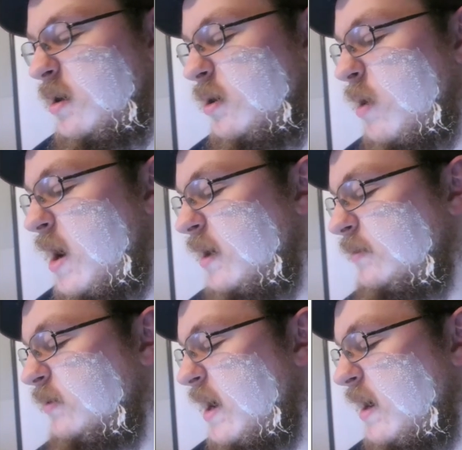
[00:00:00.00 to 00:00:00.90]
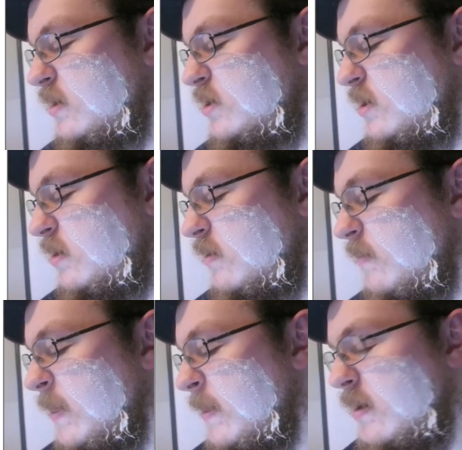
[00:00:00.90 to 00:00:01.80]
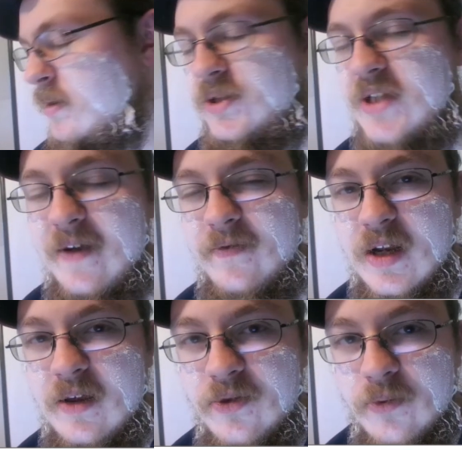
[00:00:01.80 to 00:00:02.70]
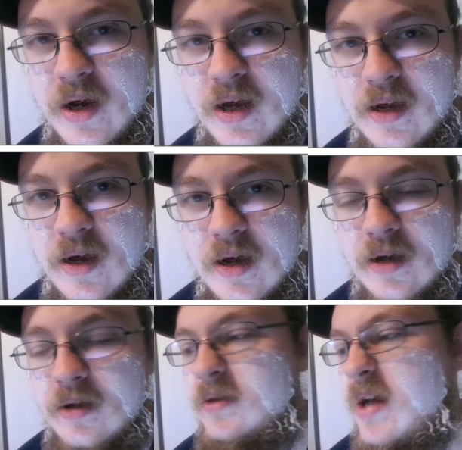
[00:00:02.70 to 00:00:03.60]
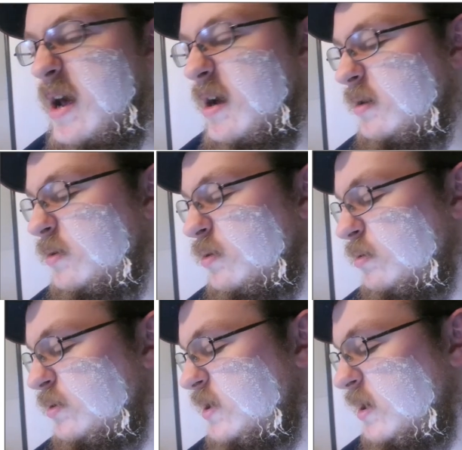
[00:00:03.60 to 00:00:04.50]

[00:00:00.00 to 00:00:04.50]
who had last year 73 tackles